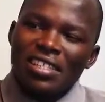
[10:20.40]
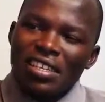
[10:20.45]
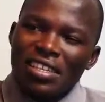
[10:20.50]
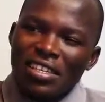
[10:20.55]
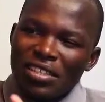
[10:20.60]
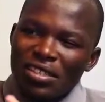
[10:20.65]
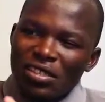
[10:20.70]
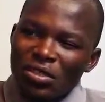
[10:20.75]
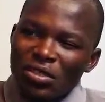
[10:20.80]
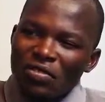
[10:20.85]
there
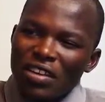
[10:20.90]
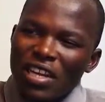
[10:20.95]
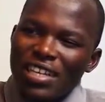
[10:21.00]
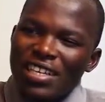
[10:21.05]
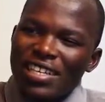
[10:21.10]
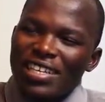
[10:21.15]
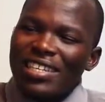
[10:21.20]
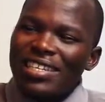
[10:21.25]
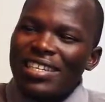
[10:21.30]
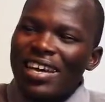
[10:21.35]
is sort of
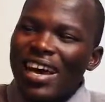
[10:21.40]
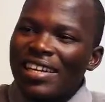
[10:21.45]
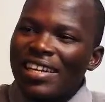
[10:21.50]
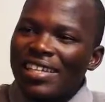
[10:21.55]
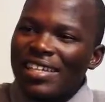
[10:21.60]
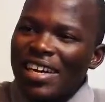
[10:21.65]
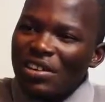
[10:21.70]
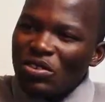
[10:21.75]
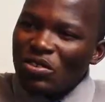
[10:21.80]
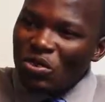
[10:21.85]
like an
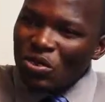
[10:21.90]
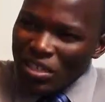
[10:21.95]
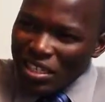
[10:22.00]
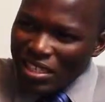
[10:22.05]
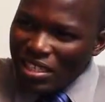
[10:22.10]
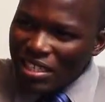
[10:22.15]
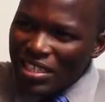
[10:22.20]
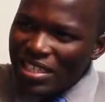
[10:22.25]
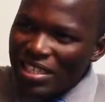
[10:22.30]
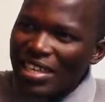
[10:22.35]

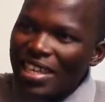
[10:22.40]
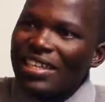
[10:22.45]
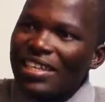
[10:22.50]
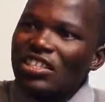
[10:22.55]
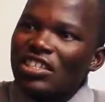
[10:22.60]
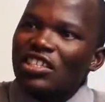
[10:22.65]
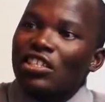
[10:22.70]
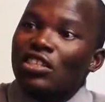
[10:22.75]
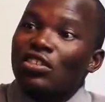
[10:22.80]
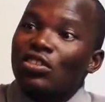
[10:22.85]
antagonistic
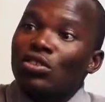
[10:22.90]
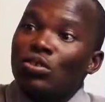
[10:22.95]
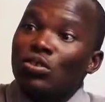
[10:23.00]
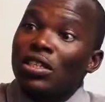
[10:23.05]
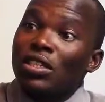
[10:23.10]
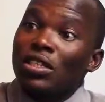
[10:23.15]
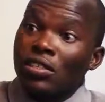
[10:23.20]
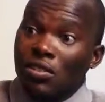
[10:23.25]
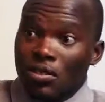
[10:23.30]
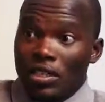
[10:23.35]
action to
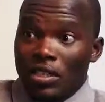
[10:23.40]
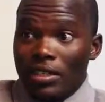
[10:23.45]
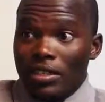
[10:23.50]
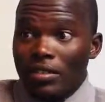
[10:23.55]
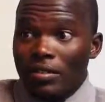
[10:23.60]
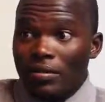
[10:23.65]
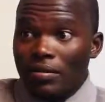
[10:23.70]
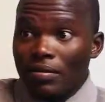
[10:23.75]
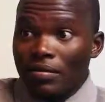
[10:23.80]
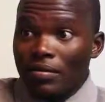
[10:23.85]

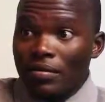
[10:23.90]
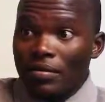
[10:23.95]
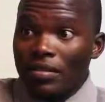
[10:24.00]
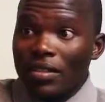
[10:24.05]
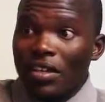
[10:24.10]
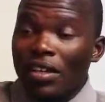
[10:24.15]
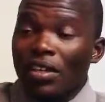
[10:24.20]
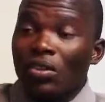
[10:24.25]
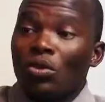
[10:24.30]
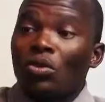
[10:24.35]
insulin,
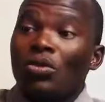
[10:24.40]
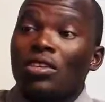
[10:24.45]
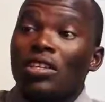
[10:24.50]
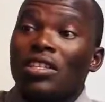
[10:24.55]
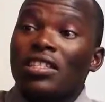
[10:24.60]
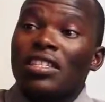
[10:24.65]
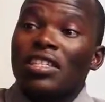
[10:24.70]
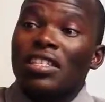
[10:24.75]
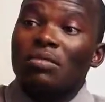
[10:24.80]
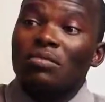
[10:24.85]
and also
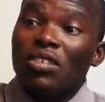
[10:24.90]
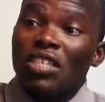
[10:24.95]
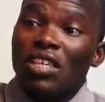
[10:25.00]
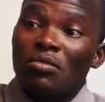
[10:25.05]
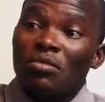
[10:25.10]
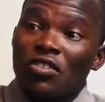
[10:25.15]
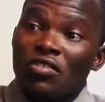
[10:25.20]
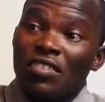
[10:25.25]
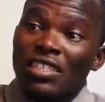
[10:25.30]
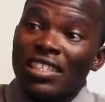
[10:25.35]
at the same
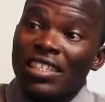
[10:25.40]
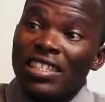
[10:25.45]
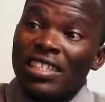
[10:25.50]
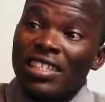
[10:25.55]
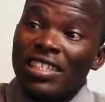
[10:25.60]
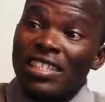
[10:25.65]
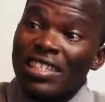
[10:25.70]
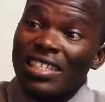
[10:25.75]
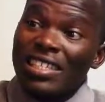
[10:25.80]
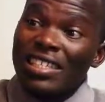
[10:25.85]
time you have
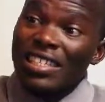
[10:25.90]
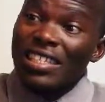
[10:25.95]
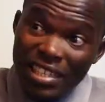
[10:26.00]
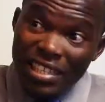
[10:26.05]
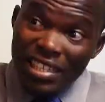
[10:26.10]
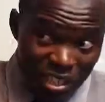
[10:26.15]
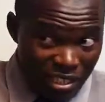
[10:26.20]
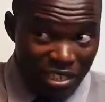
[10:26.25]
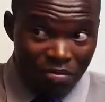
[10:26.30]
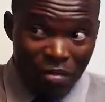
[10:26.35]
increased
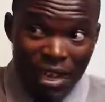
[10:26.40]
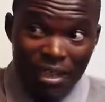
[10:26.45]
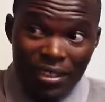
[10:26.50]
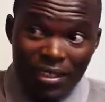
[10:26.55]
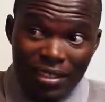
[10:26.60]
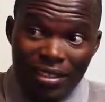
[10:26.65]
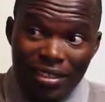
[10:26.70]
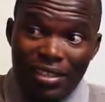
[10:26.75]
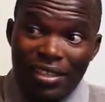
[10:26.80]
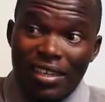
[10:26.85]
insulin
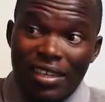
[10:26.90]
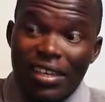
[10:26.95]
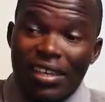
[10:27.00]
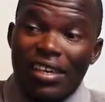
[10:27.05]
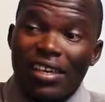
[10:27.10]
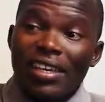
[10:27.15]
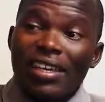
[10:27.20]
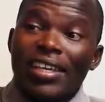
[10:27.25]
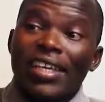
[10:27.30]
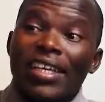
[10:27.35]
demands,
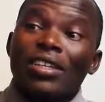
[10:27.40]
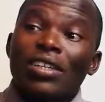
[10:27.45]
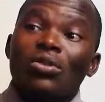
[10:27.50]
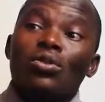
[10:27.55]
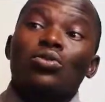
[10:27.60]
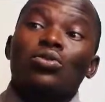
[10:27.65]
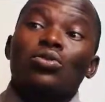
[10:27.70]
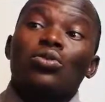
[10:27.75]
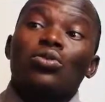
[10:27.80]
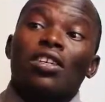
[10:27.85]
and
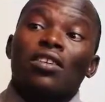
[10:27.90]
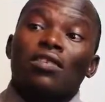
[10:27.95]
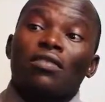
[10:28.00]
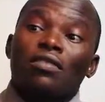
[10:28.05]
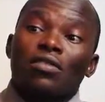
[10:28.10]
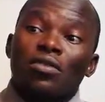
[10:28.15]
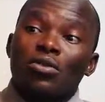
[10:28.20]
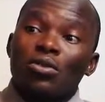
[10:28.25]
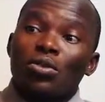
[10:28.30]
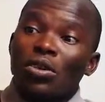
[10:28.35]
also you have
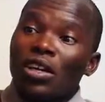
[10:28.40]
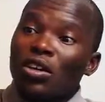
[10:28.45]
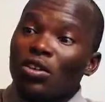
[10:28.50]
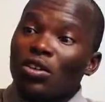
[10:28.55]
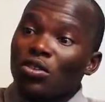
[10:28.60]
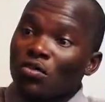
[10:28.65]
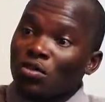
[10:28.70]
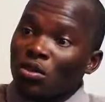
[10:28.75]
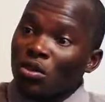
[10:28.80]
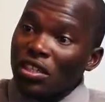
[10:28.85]
a
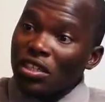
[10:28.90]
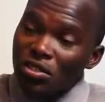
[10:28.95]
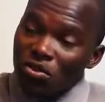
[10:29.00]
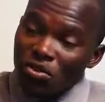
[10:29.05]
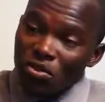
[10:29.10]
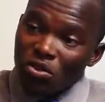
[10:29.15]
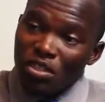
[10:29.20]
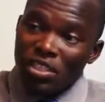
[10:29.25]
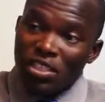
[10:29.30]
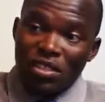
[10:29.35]
lot of your
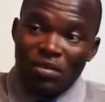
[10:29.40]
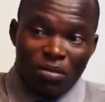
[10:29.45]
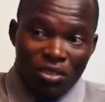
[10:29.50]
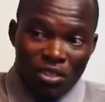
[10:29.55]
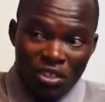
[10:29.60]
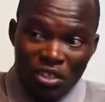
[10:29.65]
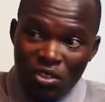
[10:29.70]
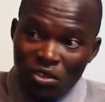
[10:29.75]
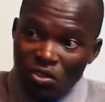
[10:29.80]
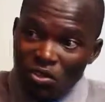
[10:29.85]
estrogen and
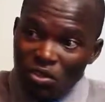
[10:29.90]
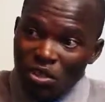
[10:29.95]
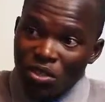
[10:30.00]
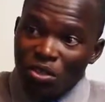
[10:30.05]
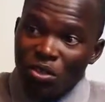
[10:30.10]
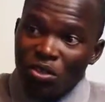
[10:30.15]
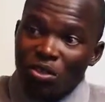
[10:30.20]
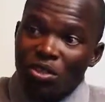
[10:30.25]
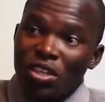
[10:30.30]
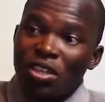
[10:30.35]
progesterone.
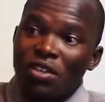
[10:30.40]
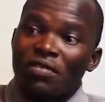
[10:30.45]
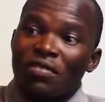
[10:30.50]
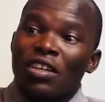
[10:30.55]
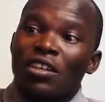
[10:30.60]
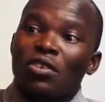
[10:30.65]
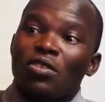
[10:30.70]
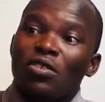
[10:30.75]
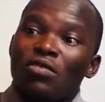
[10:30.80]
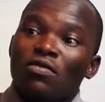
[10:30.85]
You also have
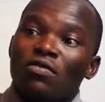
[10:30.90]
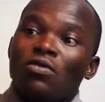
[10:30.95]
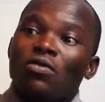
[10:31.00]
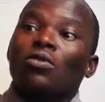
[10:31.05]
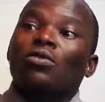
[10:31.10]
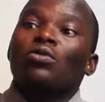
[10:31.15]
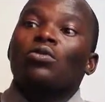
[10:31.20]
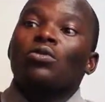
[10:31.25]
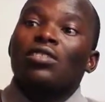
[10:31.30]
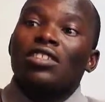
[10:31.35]
a lot of
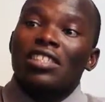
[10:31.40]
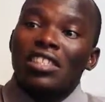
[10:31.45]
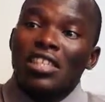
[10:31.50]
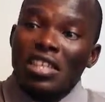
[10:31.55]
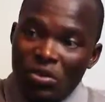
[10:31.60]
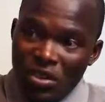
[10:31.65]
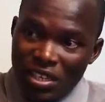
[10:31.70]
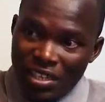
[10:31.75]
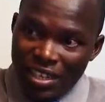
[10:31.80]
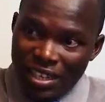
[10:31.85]
your
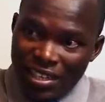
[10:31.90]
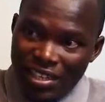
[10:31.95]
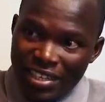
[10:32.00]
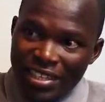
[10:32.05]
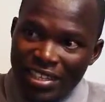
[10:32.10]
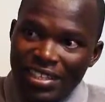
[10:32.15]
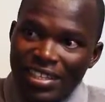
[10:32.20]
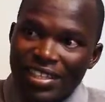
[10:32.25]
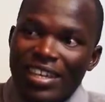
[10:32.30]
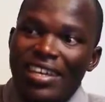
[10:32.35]
steroids
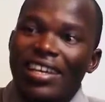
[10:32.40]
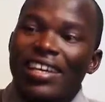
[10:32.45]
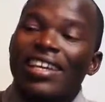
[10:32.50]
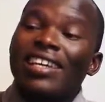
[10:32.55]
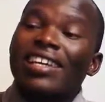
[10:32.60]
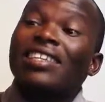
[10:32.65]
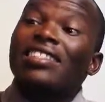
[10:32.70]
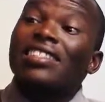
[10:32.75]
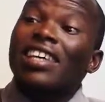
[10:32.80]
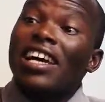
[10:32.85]
again,
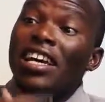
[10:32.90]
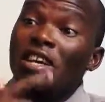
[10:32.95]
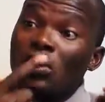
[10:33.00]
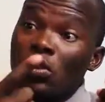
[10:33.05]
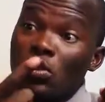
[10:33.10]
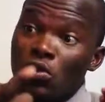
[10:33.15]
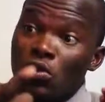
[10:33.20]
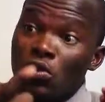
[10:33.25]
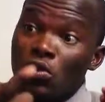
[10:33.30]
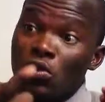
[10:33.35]
and
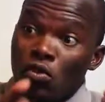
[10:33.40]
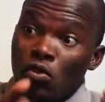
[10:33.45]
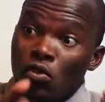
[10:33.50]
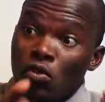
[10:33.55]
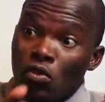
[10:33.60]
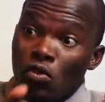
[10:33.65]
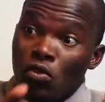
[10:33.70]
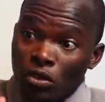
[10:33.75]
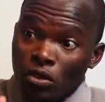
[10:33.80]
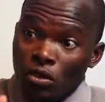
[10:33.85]
thyroid hormones
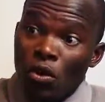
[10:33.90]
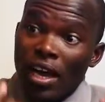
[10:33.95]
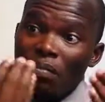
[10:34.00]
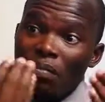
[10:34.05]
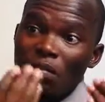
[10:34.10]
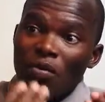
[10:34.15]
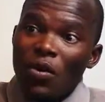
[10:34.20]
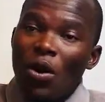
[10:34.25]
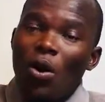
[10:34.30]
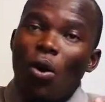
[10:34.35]
going
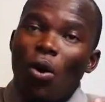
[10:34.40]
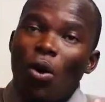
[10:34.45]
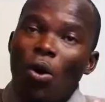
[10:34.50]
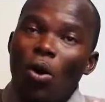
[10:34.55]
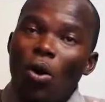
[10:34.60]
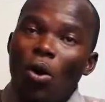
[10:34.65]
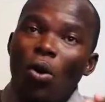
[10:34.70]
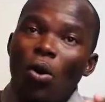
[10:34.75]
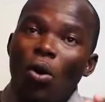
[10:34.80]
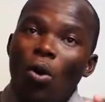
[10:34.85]
up.
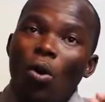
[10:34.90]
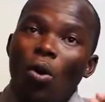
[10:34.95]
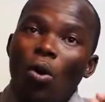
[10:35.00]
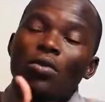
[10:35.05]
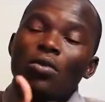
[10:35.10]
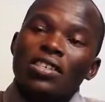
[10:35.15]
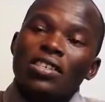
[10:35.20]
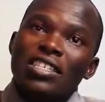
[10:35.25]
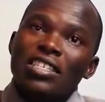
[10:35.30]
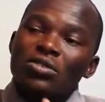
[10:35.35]
All
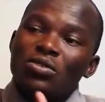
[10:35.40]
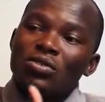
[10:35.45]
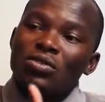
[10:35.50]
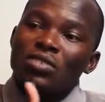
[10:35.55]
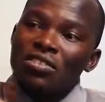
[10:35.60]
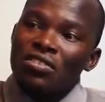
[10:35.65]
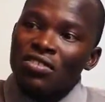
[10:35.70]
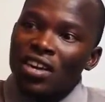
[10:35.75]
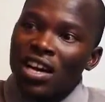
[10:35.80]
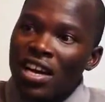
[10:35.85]
these tend to
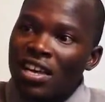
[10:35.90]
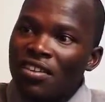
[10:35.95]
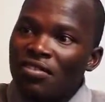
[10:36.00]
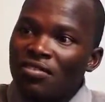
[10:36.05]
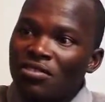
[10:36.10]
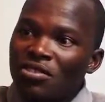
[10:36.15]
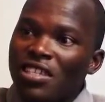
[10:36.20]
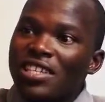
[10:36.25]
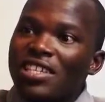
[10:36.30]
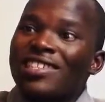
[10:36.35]

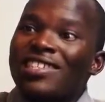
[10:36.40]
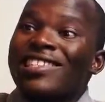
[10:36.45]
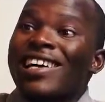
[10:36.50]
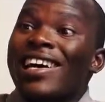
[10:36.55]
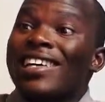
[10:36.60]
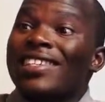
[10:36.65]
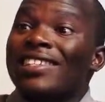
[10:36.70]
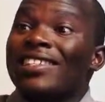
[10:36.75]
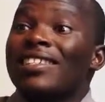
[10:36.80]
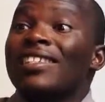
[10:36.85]
drive to a
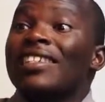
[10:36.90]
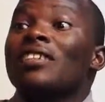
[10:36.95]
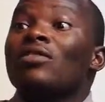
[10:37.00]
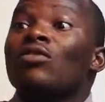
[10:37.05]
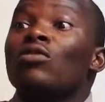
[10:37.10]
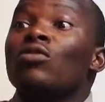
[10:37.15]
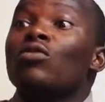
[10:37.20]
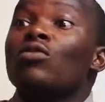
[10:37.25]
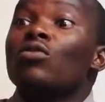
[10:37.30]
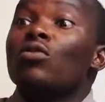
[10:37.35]
rise in a
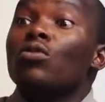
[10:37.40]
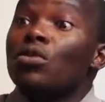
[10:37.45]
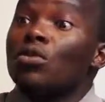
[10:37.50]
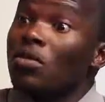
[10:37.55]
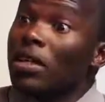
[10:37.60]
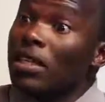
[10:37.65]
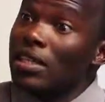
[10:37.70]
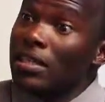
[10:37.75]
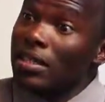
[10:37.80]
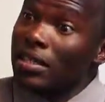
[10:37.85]
glucose